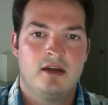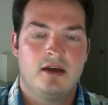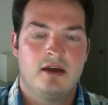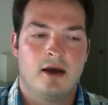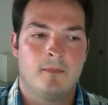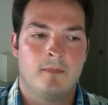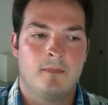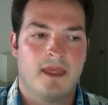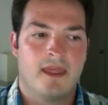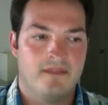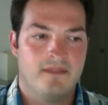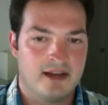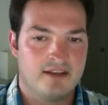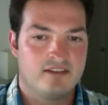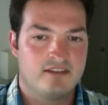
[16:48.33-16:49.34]
Um, and
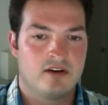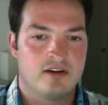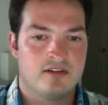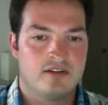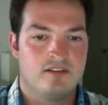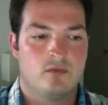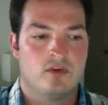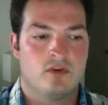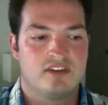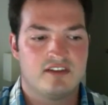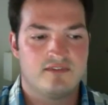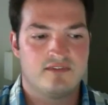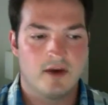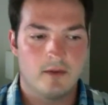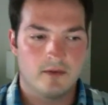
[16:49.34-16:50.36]
then I started once I
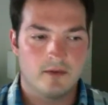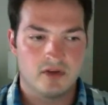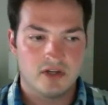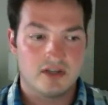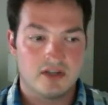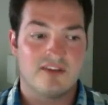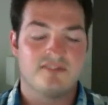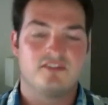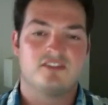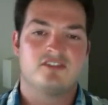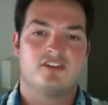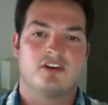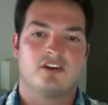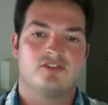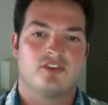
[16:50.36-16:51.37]
felt good enough to
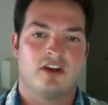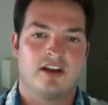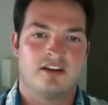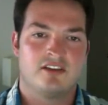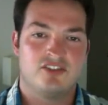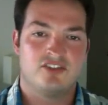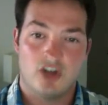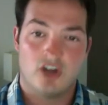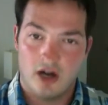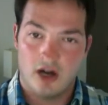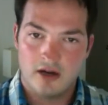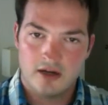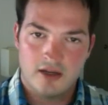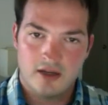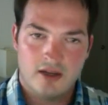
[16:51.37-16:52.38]
start trying to jog